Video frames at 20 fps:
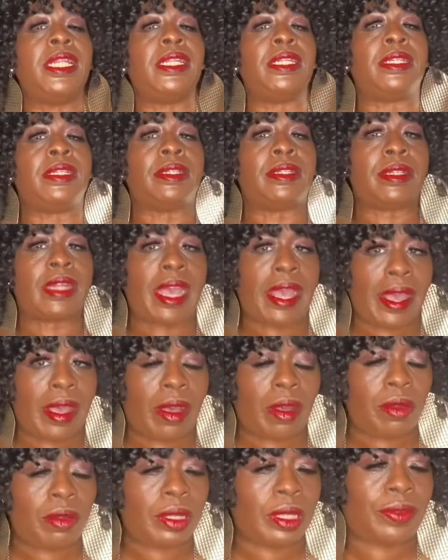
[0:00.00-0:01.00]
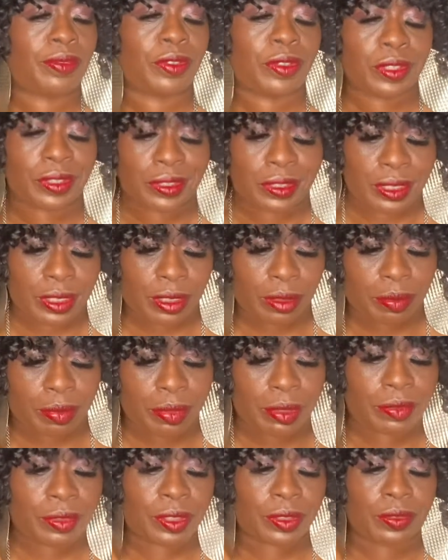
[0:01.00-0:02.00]
Now, if you didn't see the
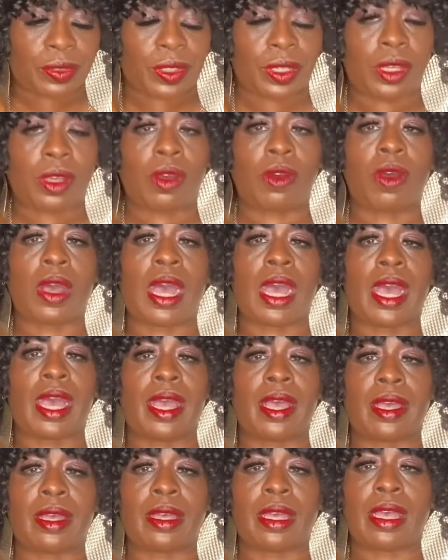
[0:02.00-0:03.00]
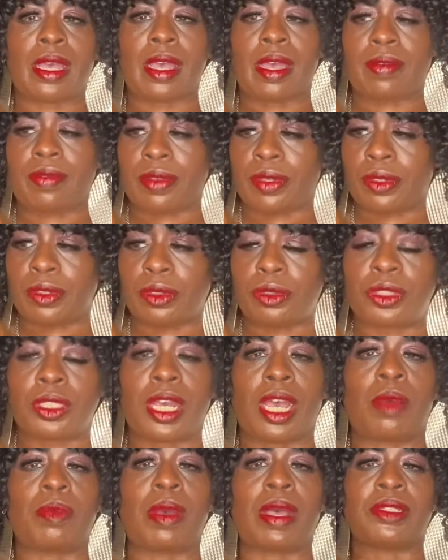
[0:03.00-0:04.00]
previous video, I have a new
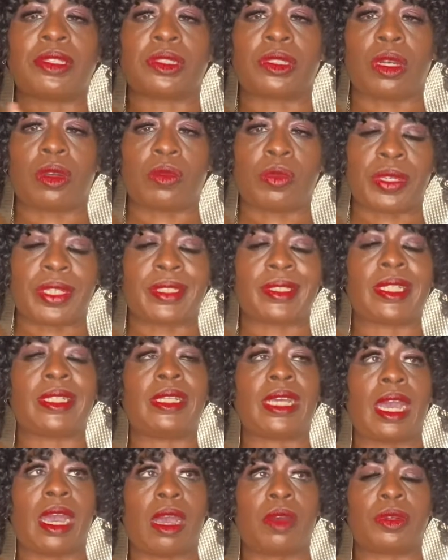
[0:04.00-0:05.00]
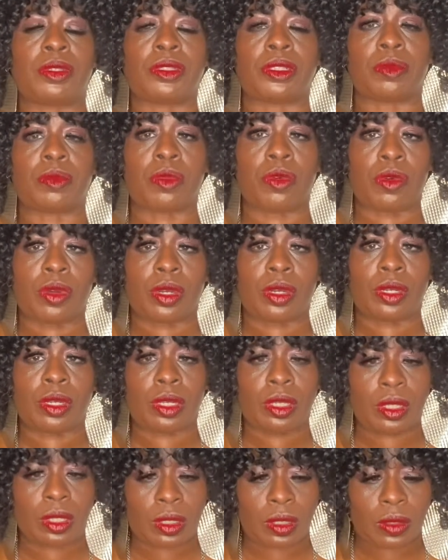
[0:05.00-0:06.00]
job. I'll start Wednesday. The hours are
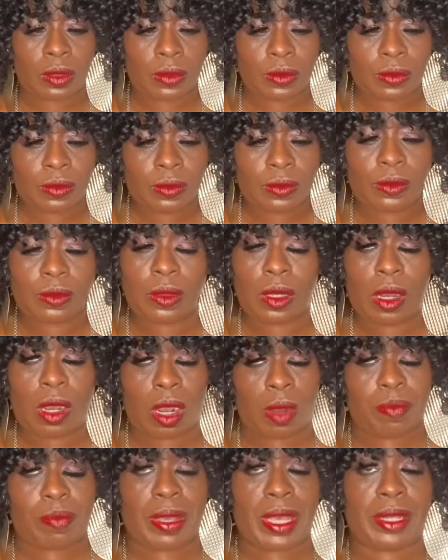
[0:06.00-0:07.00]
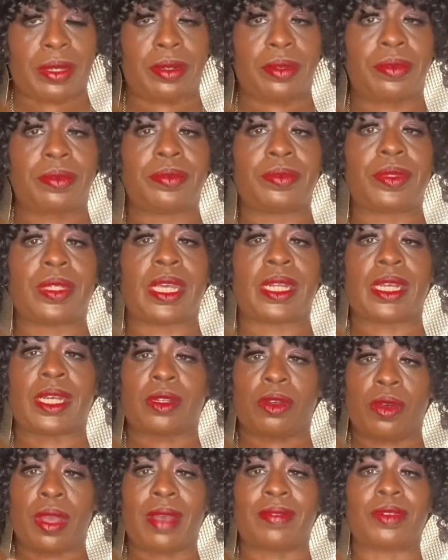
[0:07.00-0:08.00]
better. And I
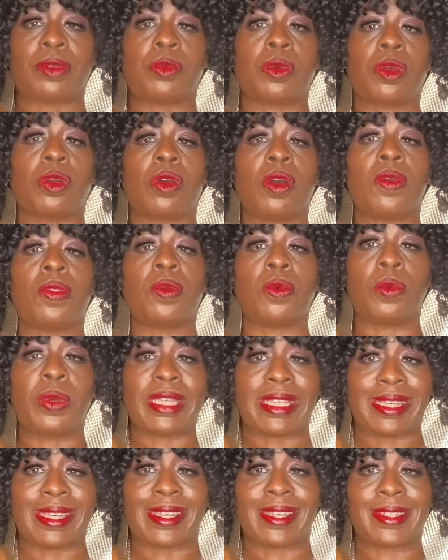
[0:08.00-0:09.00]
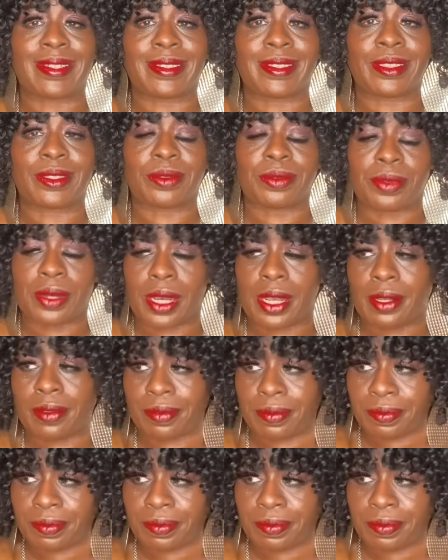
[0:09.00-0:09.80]
don't have to work on the weekends, right?